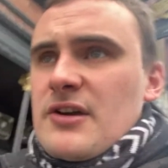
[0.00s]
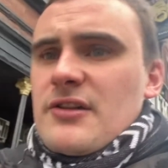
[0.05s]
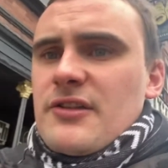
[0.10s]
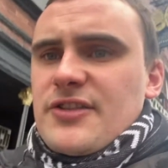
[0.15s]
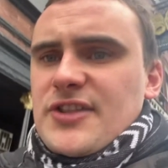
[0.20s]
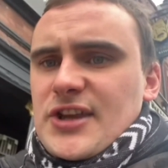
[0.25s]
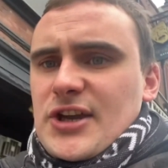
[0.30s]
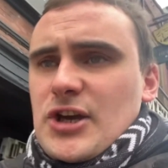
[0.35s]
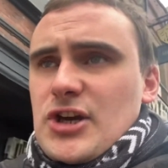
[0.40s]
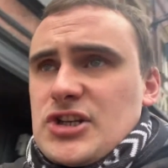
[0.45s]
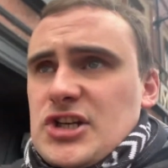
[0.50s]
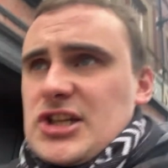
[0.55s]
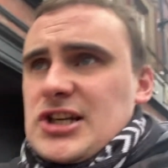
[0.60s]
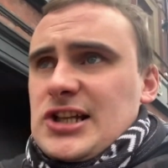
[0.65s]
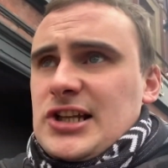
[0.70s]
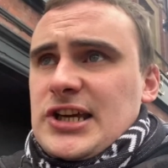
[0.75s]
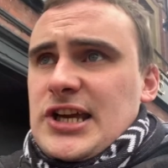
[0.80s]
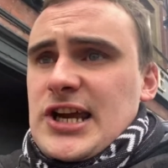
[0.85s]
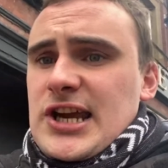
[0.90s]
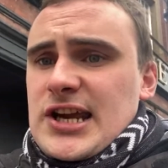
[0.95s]
third in the
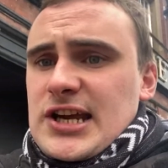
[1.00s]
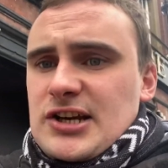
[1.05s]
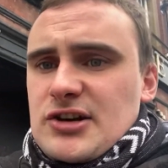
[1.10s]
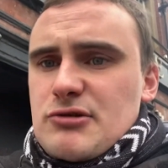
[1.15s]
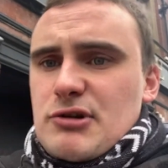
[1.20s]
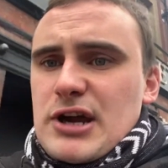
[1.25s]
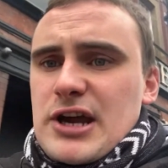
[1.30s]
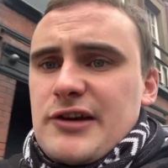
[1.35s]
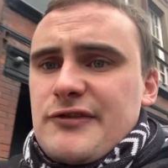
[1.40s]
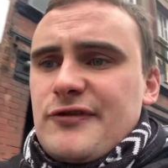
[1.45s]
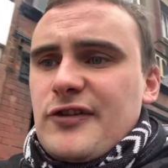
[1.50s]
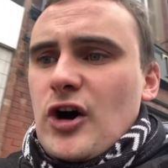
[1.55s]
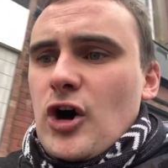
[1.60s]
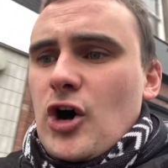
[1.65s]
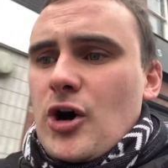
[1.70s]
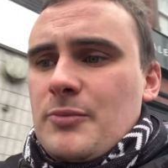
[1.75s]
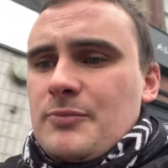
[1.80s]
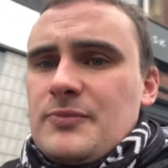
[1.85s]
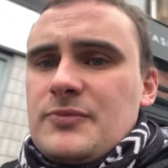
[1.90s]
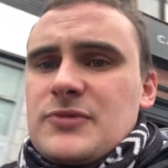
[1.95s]
league in great
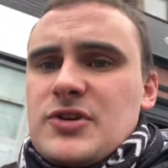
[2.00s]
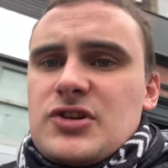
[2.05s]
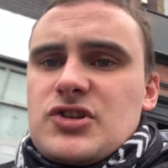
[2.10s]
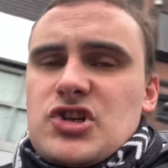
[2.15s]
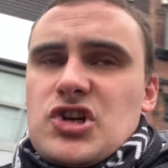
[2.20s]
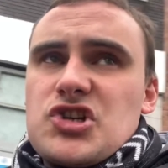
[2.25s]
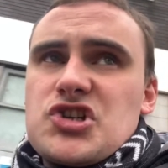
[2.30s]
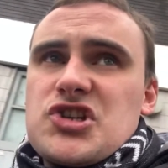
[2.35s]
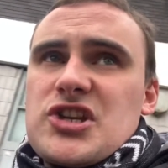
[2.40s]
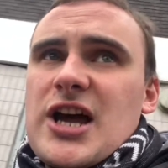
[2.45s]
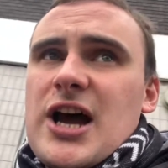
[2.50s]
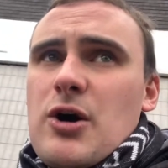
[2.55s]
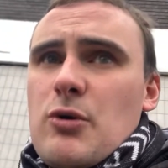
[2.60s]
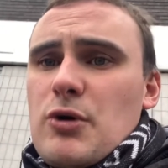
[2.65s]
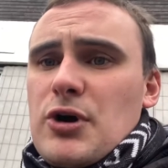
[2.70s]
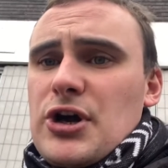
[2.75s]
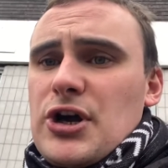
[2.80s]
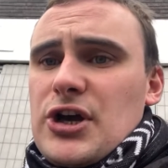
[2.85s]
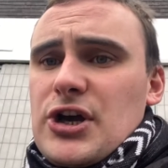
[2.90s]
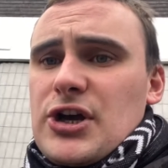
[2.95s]
form just now
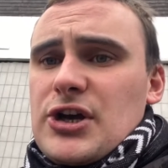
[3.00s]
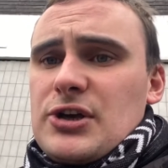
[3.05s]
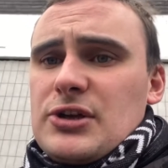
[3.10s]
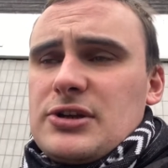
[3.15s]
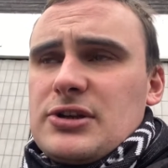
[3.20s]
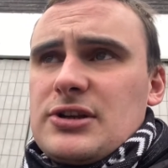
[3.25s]
uh,